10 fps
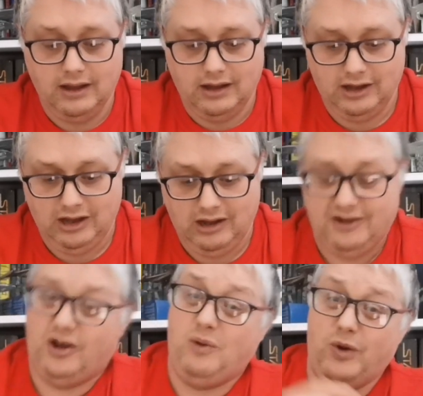
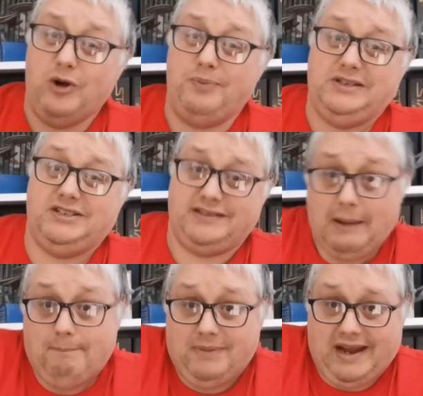and I will be
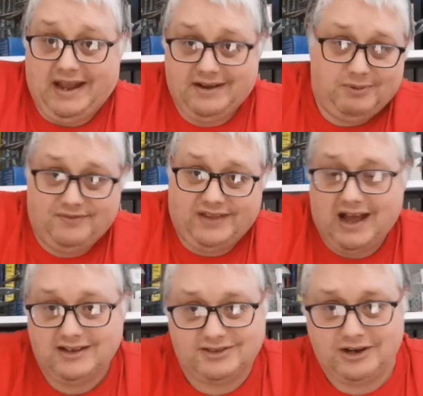stumbling with
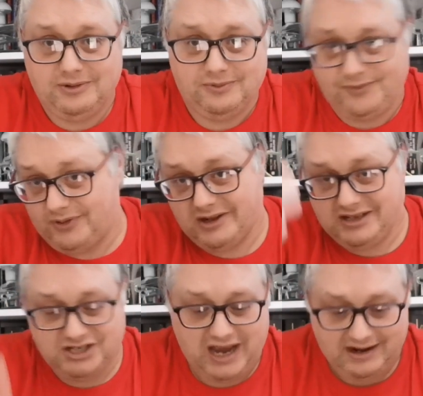that, so follow
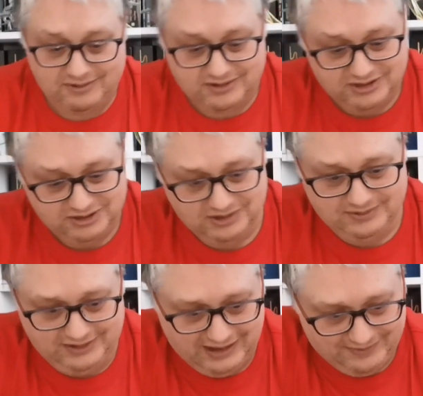the channel because
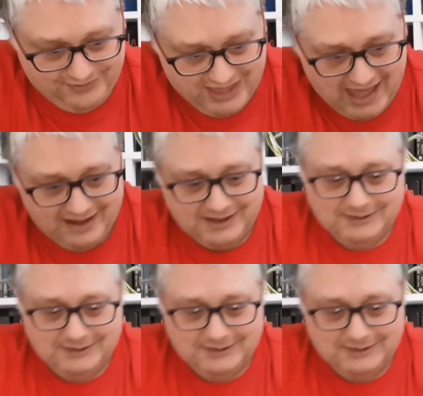you'll love that.